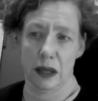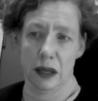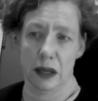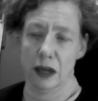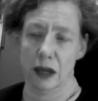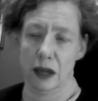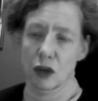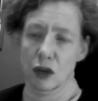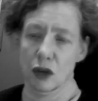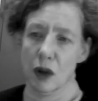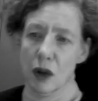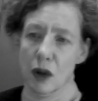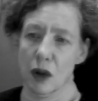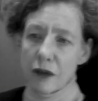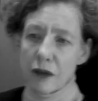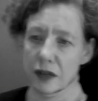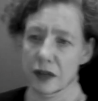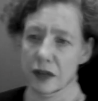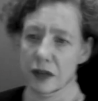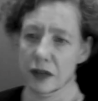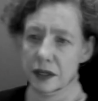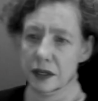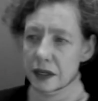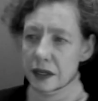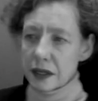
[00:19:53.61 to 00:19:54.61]
Like, you have
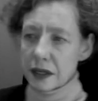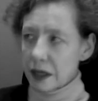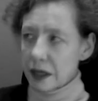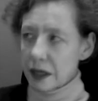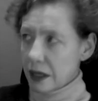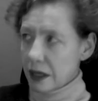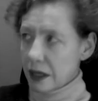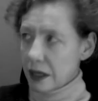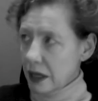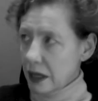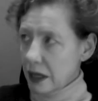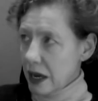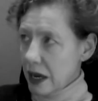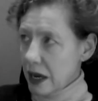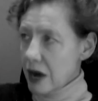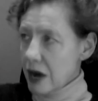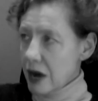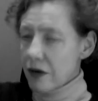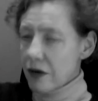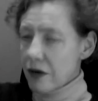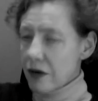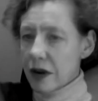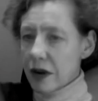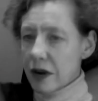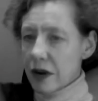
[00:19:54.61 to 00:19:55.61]
this
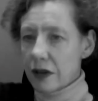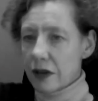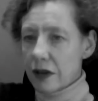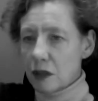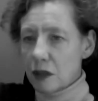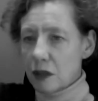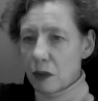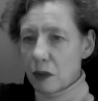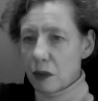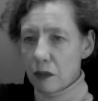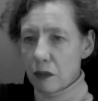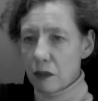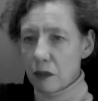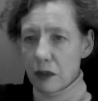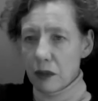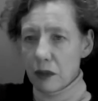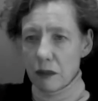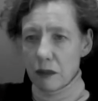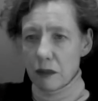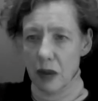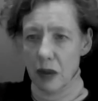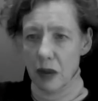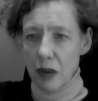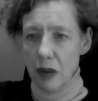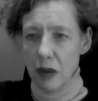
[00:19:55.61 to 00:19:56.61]
area that's
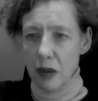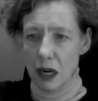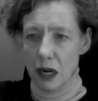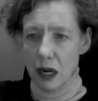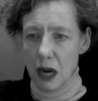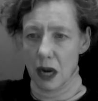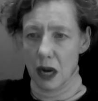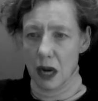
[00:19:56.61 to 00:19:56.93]
been made